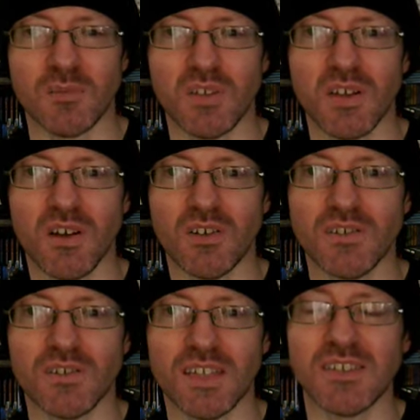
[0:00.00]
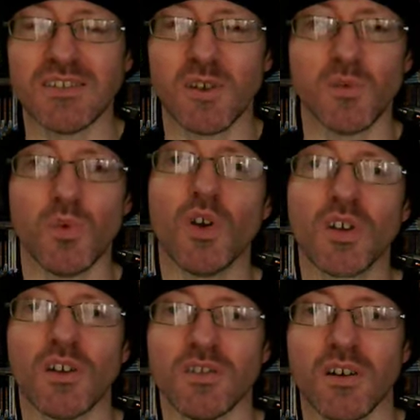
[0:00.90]
Because they just don't
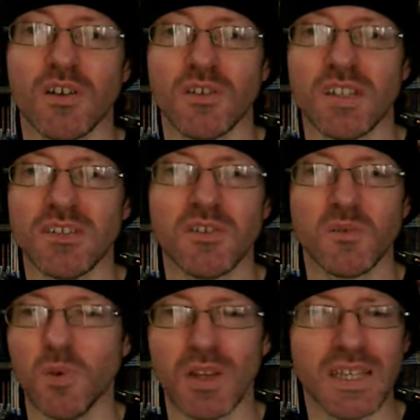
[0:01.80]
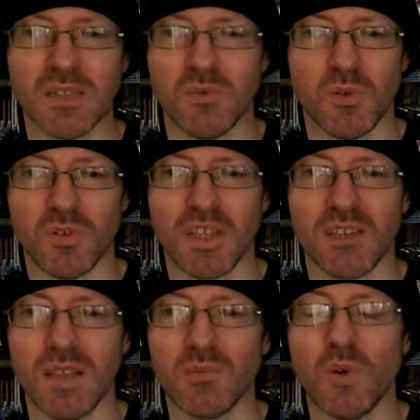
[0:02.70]
work on, on they just don't work anymore. They
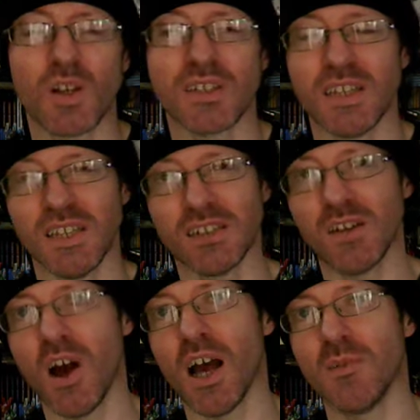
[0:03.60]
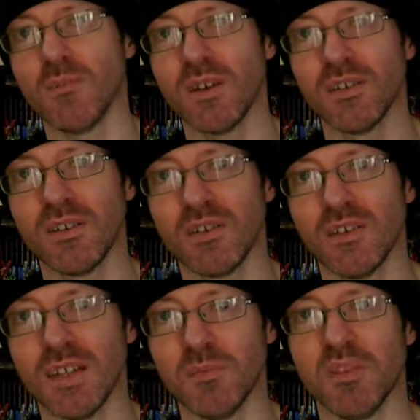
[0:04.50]
they worked in a time
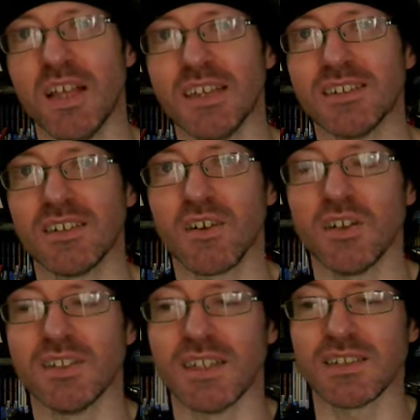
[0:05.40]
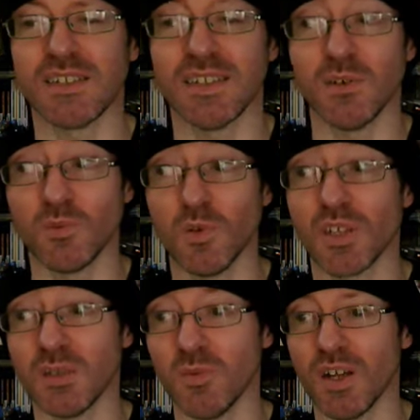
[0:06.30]
and a place and a context that they don't
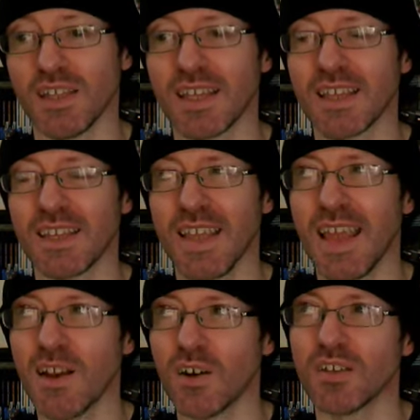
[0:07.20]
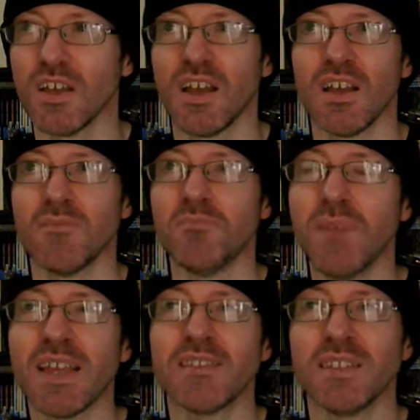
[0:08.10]
work anymore, and they cannot
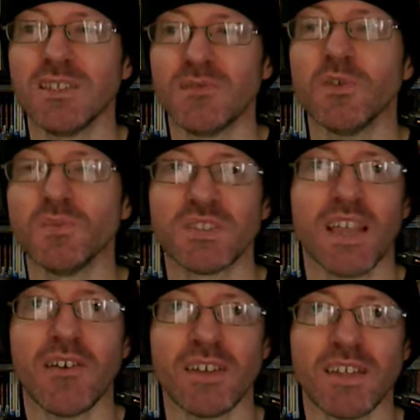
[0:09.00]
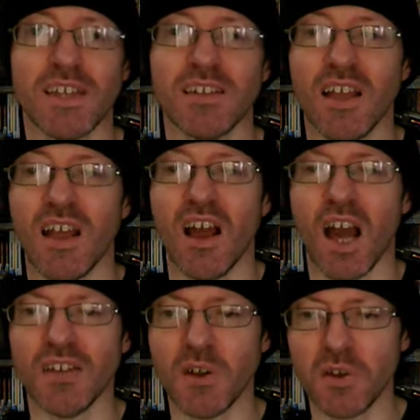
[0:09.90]
make these films scary again.
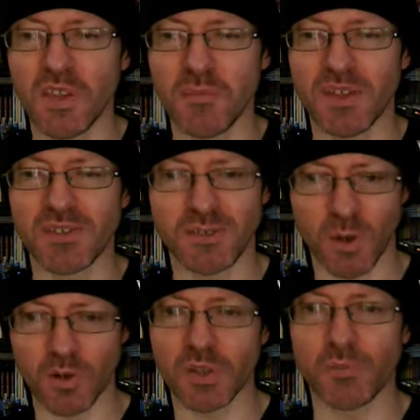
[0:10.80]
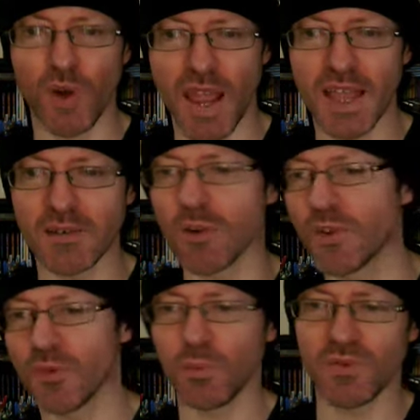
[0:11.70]
I know they've been sold on the brand. Oh, I've
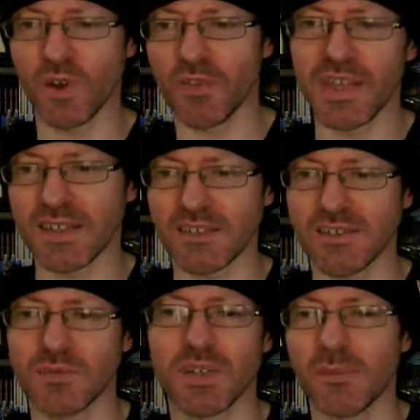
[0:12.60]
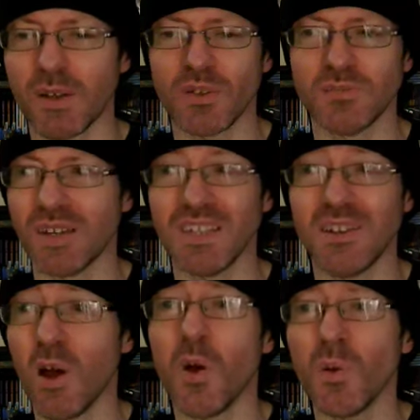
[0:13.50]
got we've got The Exorcist, we're gonna all this money.
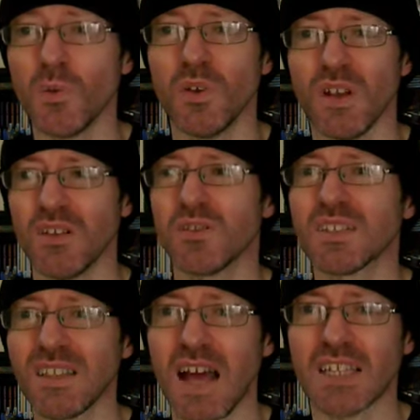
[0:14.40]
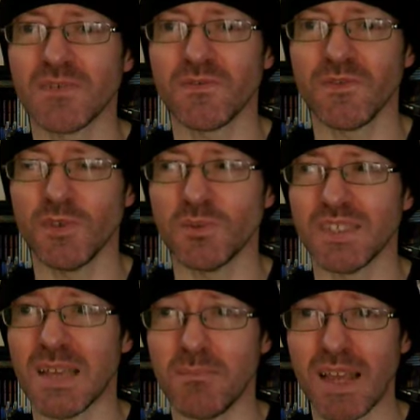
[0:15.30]
No. Look at the last films.
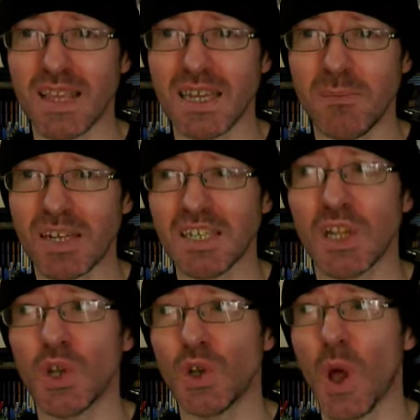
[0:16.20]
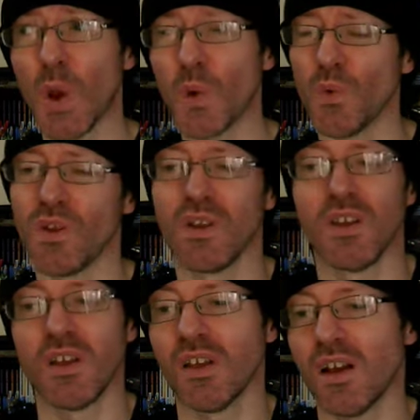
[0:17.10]
Did they make any money? No.
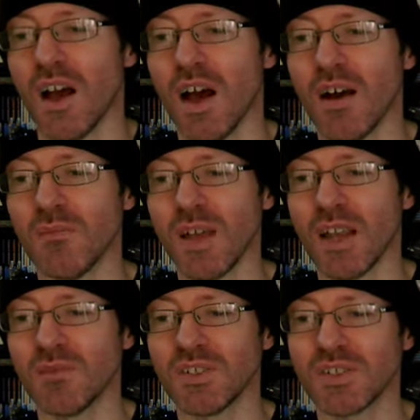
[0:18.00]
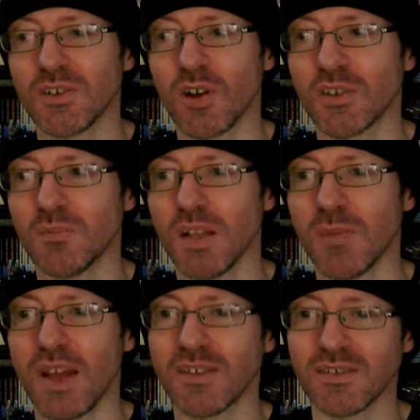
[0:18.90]
Um, and I'm just shocked that
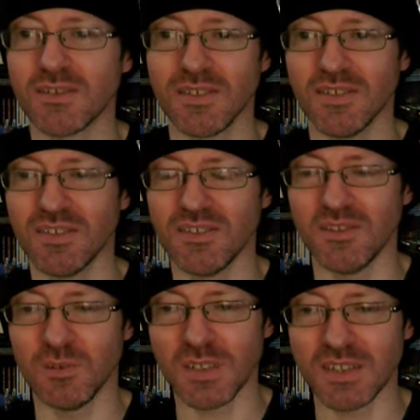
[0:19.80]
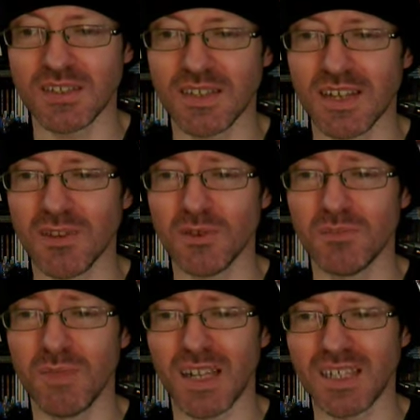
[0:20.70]
Blumhouse is is doing this. They're gonna lose
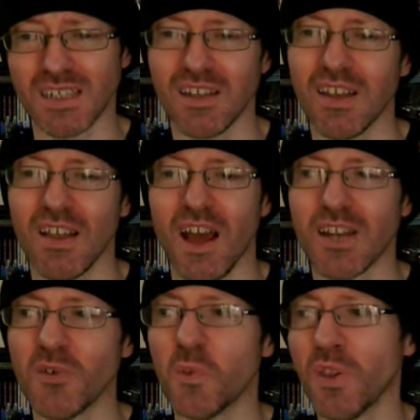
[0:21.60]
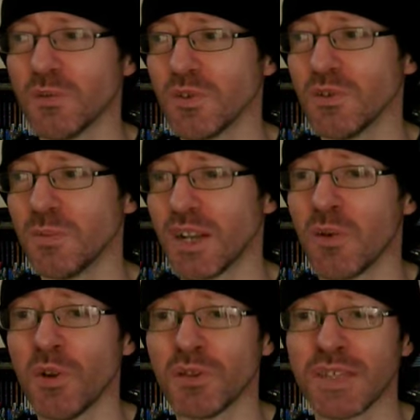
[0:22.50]
money. I don't want them to lose money. I
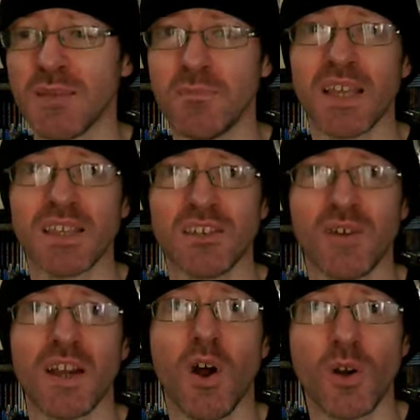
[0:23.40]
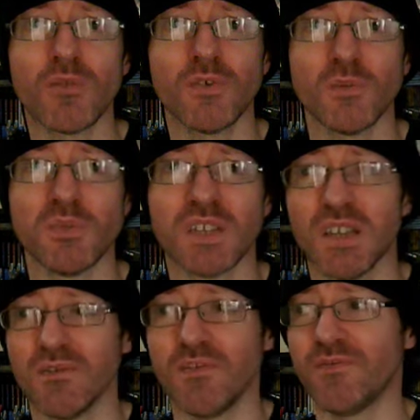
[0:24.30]
want them to keep making great horror films
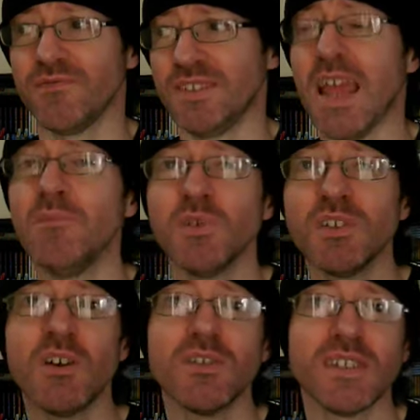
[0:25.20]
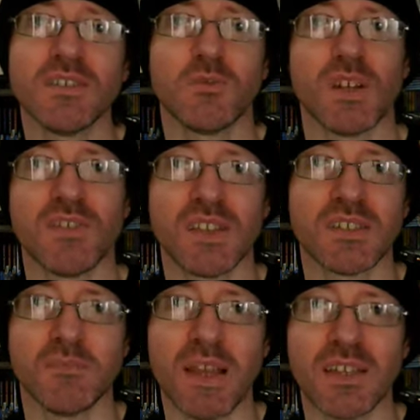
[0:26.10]
for ten million dollars each or whatever they're
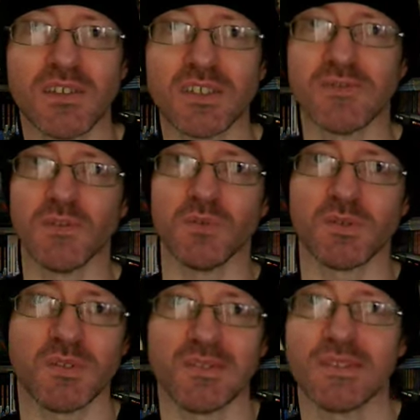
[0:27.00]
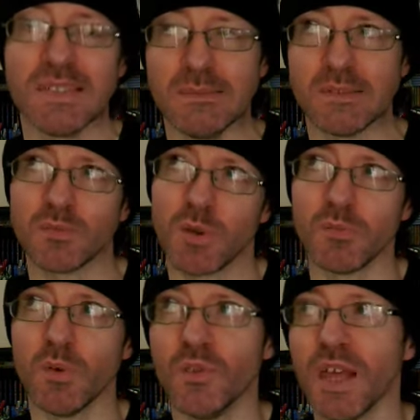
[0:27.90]
spending on these films. It seems, it's
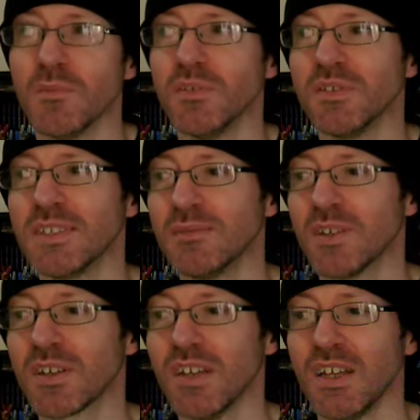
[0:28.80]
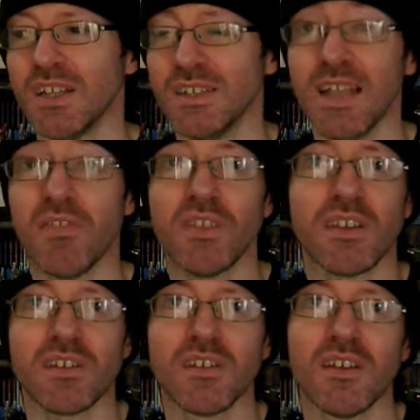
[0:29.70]
probably more than that, but it seems like
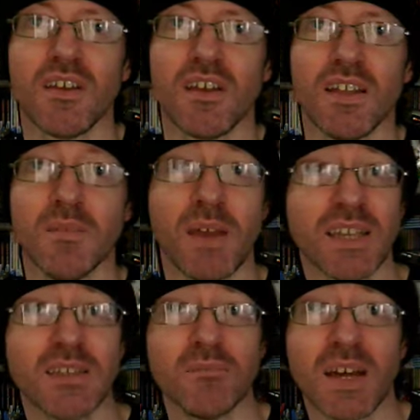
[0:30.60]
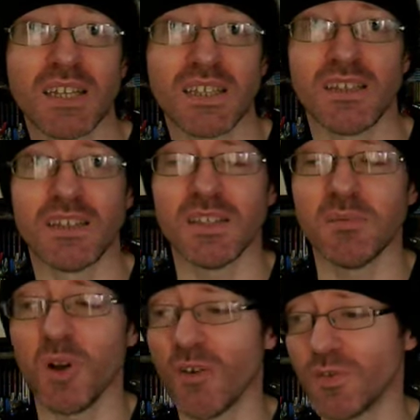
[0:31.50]
nothing. And they're making money. They're
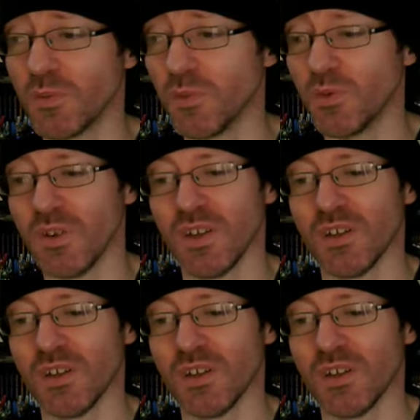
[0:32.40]
profitable.